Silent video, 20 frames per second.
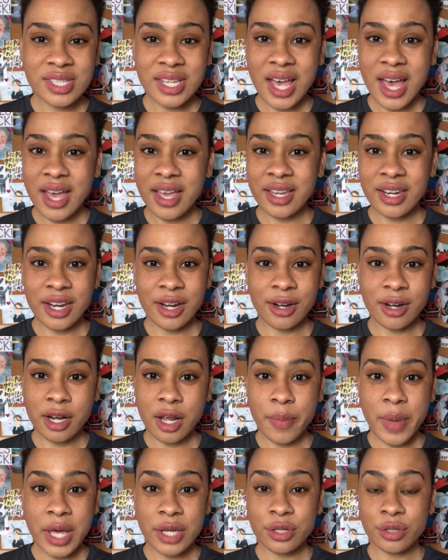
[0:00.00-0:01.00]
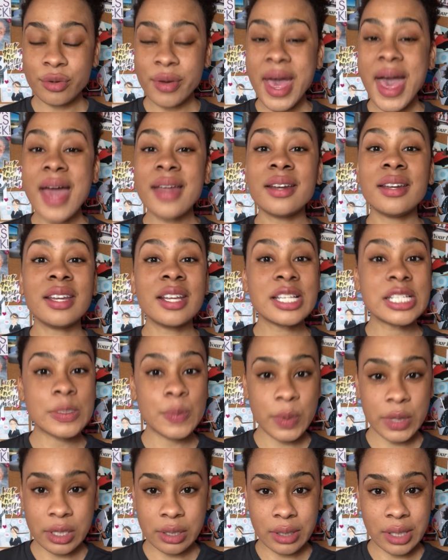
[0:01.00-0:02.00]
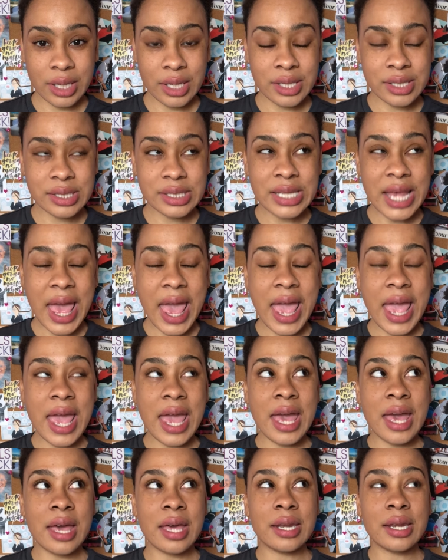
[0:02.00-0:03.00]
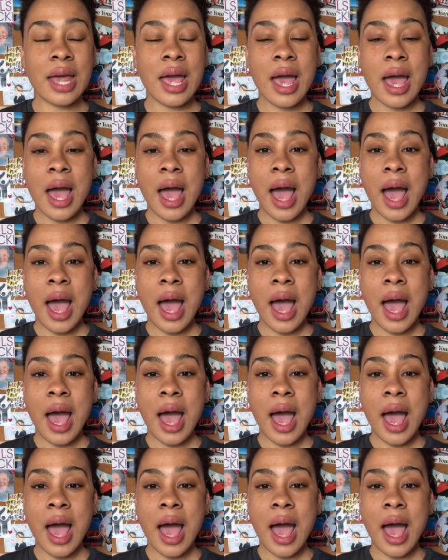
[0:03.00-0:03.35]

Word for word: Scott and Erykah Badu had an experience, and